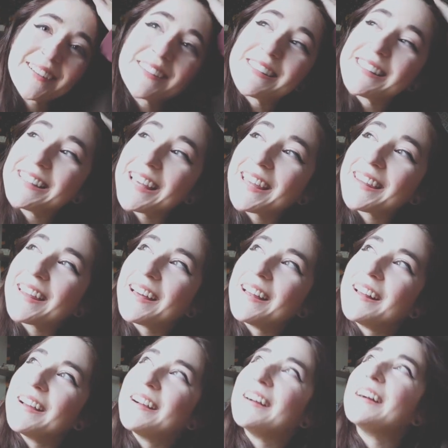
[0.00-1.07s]
Why did I
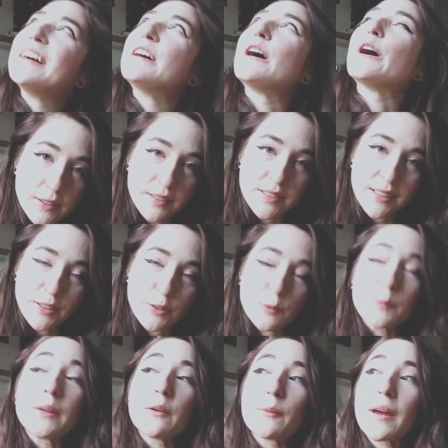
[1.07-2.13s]
say that? Thank you as always for
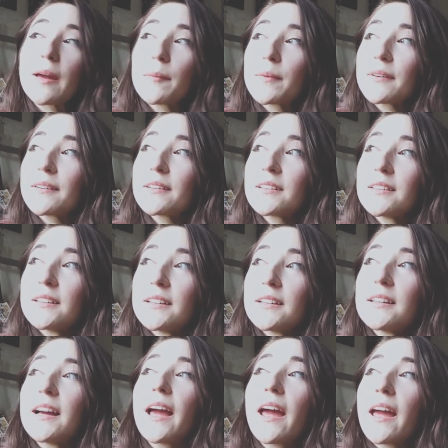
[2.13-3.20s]
listening to me
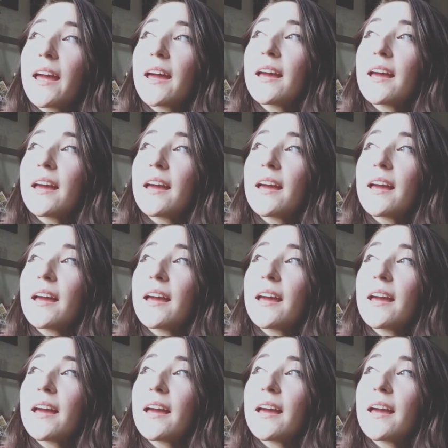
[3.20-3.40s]
ramble,